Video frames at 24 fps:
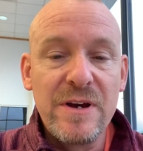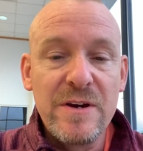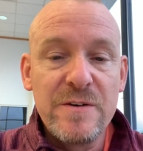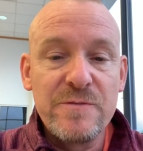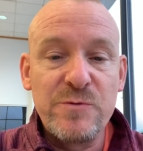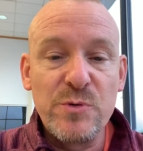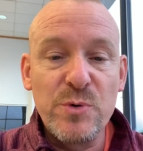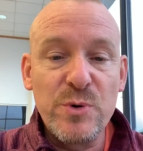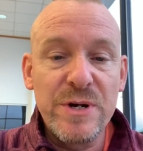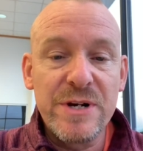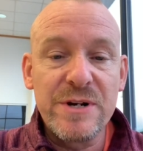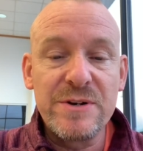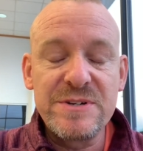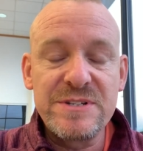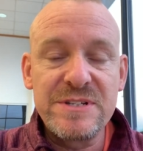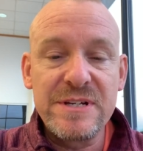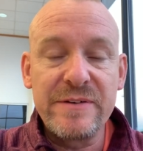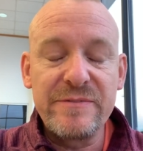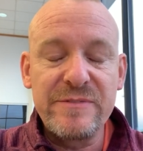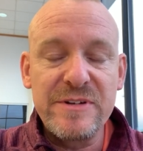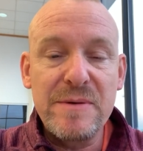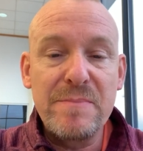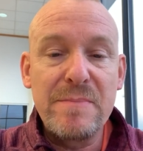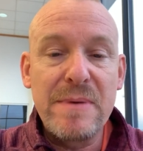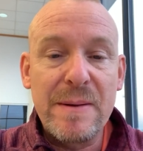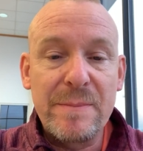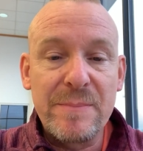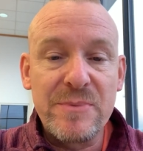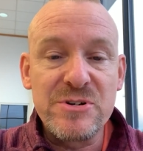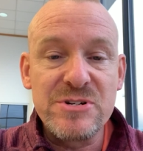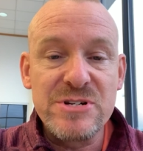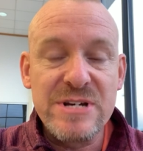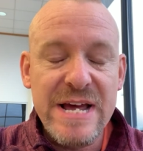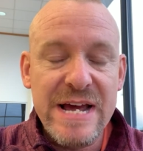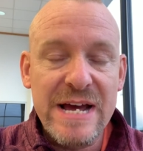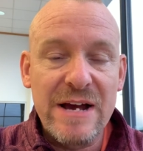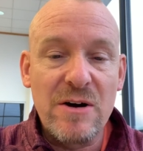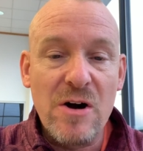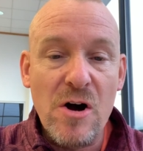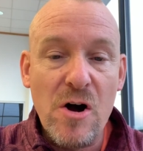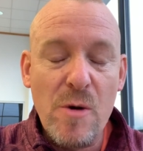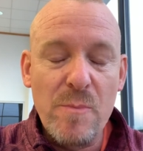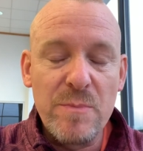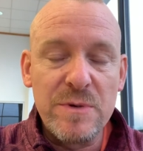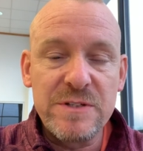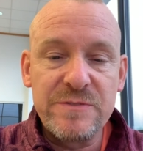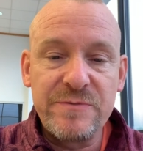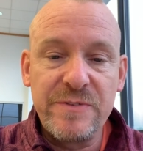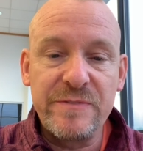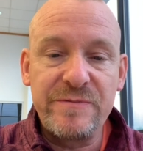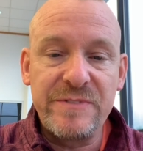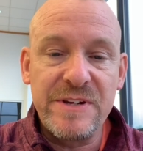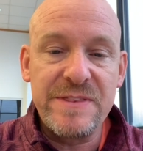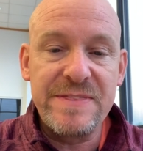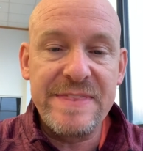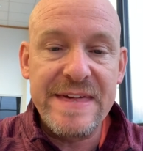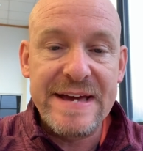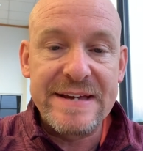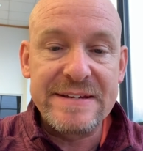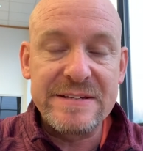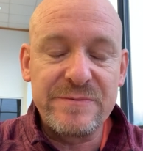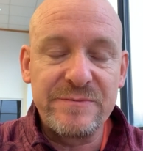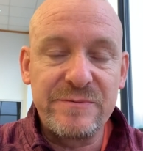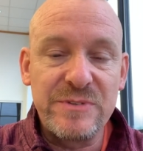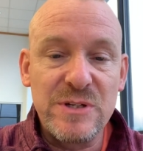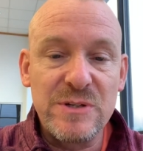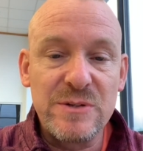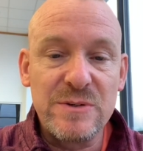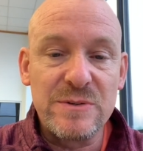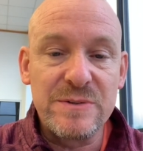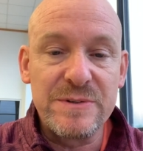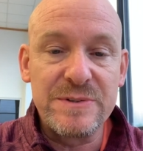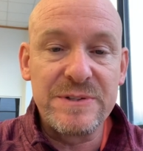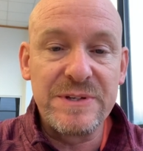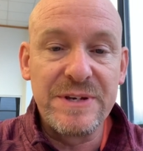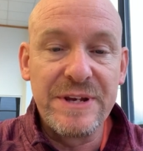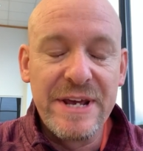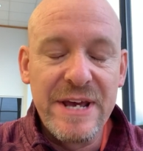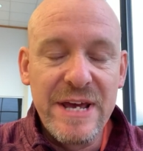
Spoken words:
470 members now, almost 50,000 views.